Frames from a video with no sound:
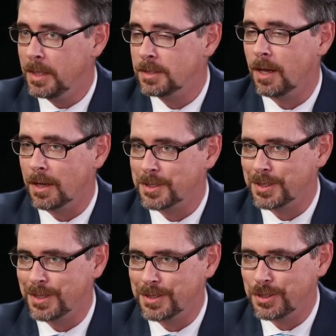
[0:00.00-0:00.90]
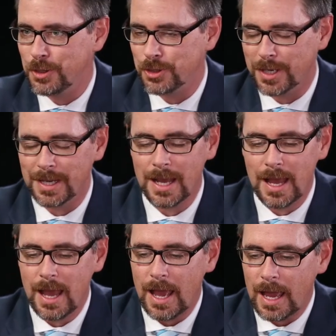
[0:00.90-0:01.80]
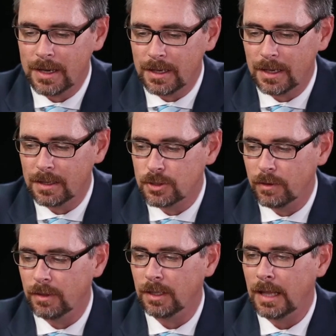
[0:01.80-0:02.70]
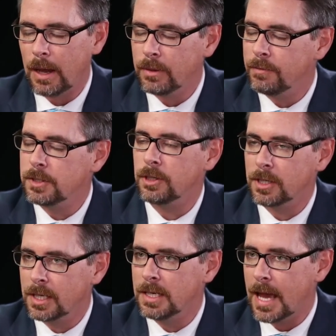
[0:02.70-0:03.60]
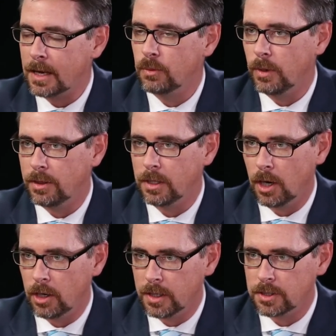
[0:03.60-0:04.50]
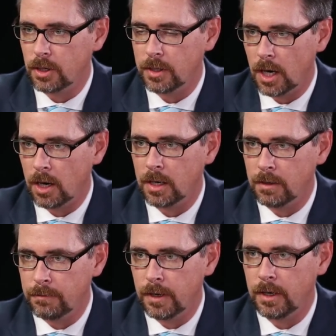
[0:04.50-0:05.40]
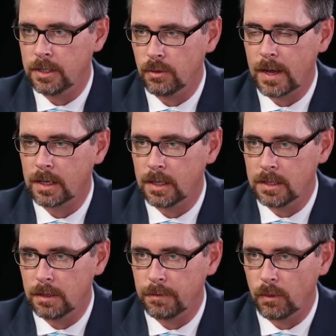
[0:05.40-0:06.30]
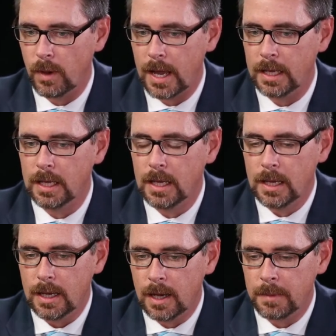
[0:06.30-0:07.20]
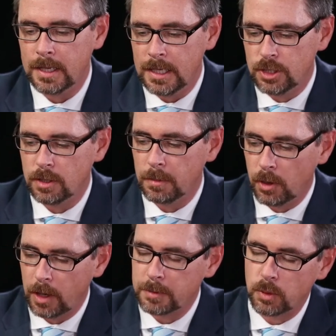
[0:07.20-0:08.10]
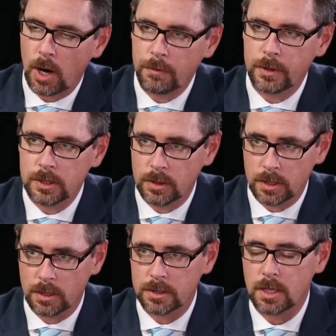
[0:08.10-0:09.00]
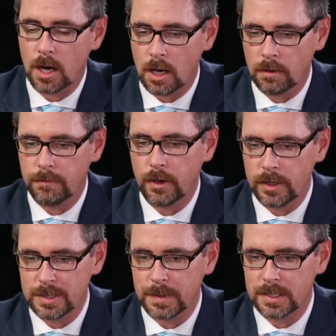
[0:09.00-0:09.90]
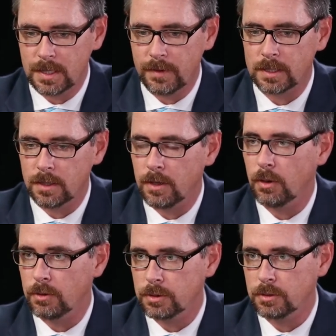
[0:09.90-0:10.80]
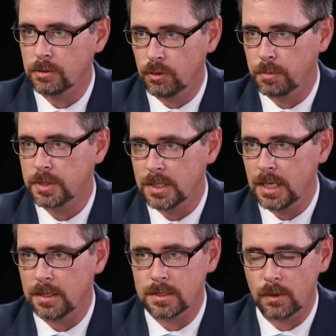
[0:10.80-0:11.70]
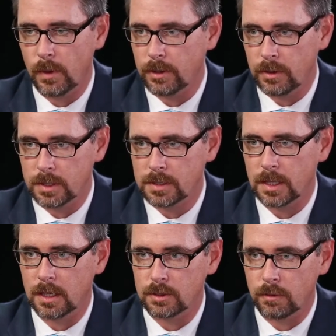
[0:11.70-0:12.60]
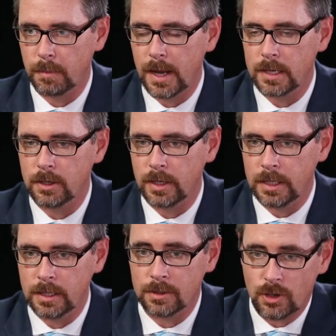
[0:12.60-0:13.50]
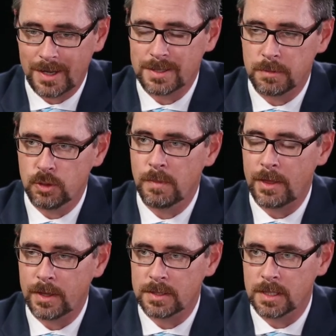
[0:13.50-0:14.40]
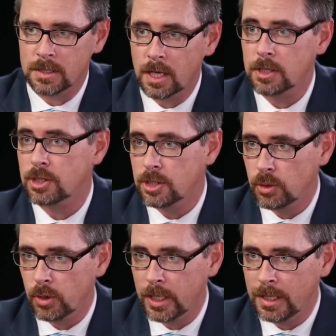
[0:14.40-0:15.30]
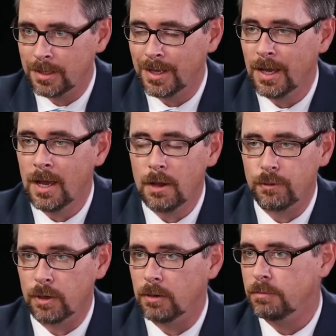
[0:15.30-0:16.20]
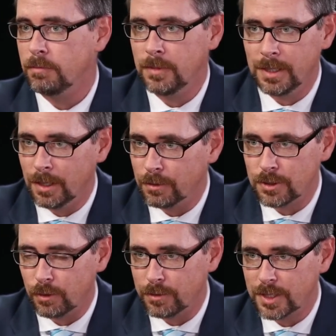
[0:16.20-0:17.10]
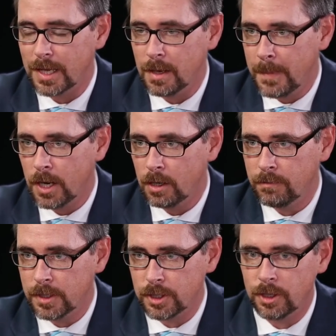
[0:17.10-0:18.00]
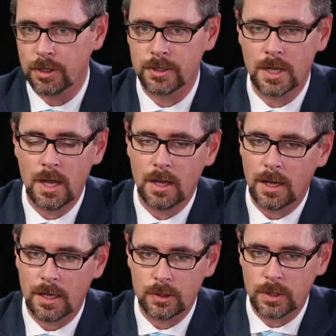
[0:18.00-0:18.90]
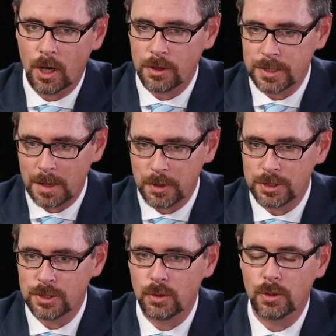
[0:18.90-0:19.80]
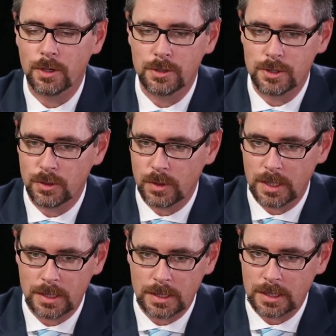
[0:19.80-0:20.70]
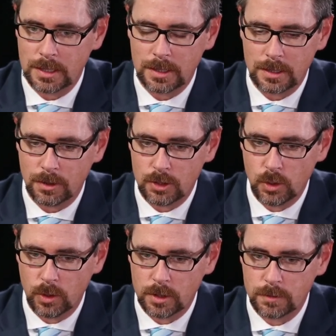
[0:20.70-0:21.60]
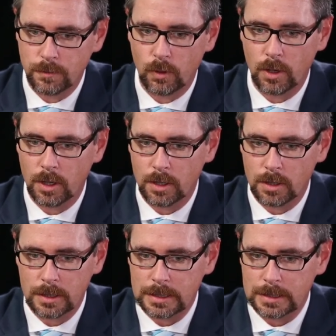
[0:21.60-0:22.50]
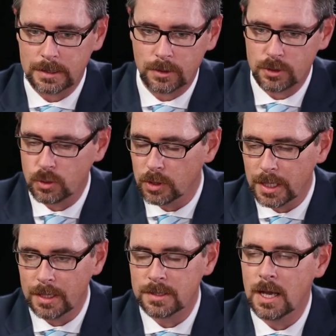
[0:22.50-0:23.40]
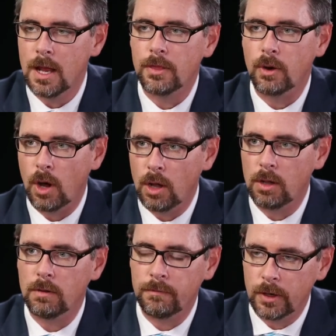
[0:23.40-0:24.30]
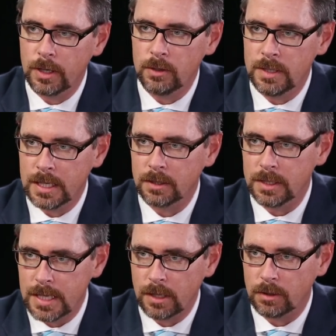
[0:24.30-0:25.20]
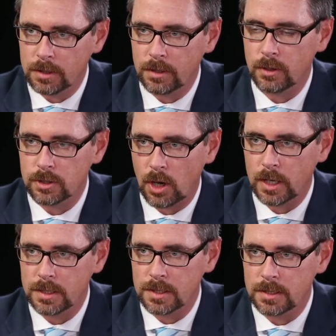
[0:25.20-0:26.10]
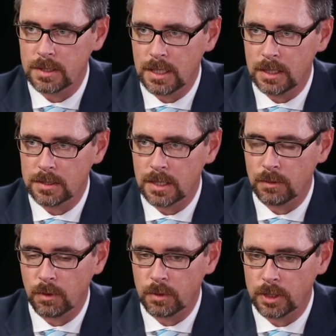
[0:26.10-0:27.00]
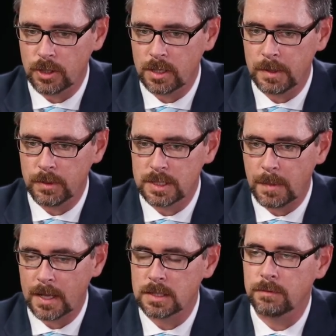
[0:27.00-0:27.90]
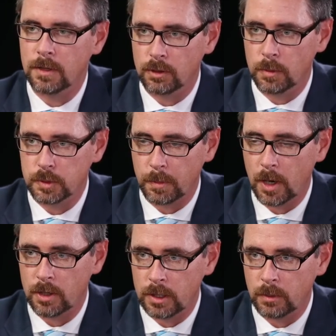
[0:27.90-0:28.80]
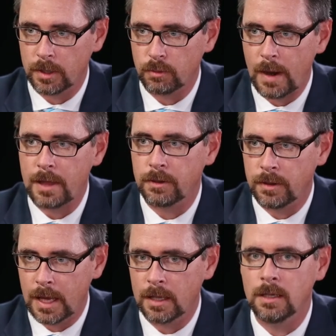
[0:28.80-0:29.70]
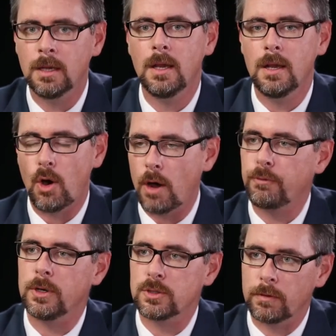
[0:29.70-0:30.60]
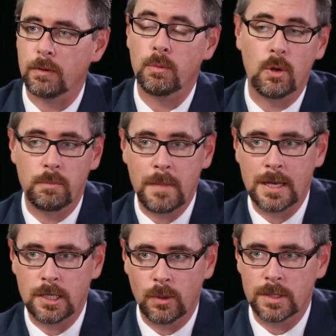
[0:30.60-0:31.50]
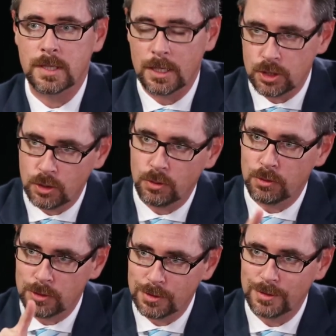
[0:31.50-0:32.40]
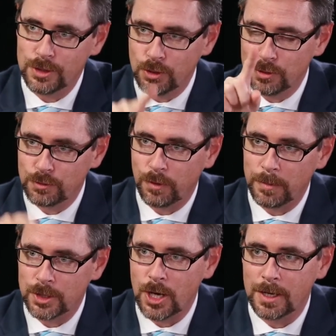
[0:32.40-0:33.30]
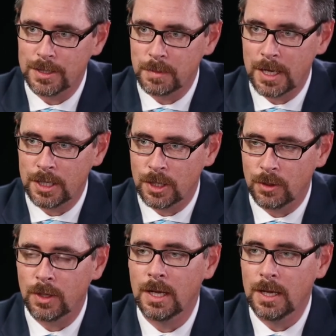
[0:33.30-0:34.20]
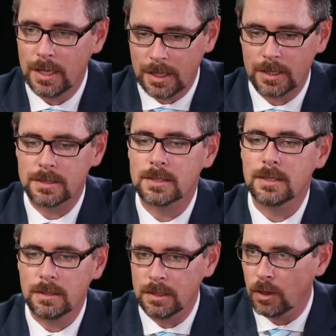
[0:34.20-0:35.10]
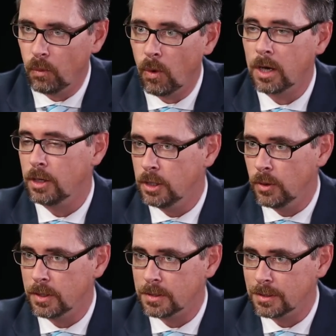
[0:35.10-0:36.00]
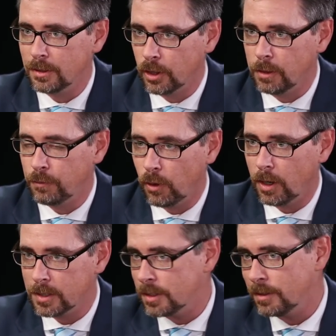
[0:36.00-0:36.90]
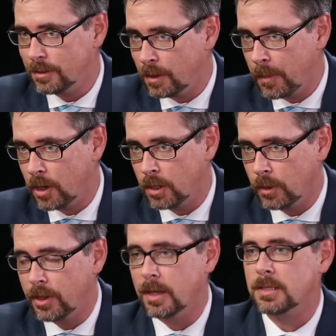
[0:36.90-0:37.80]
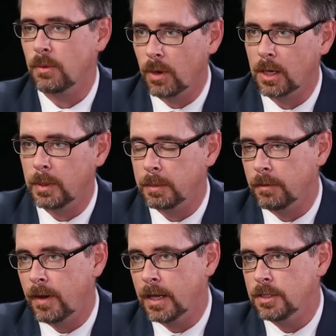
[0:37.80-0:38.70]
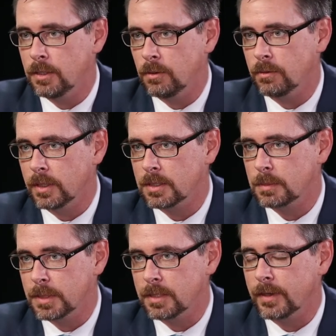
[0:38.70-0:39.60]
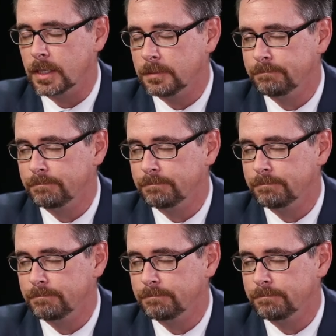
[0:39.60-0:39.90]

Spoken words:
it means to us as an institution. And sort of allowing the visitor to connect with the artist or the art in a very directed and different way. And each of the programs we're offering to adults are very specific to those groups' needs. So whether it's sort of pioneering and trying some new methods in touch touring for, you know, sort of sight impaired visitors, doing Alzheimer's tours, doing tours for school kids, they're all very uniquely tailored to those audiences' needs. And we're really trying to be responsive to the groups we're partnering with rather than offering sort of a rote menu and saying choose from the Chinese menu. It's, what are you as looking for as a partner with us, and what can we provide to you that's specific?